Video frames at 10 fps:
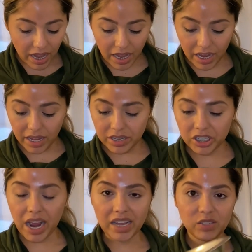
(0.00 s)
And
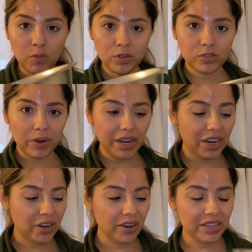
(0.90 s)
Jack's bowl's right
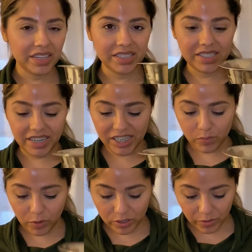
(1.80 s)
here, and then Cindy's
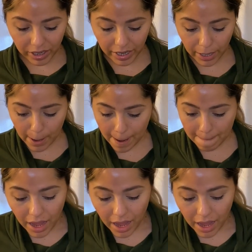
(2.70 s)
bowl's right here.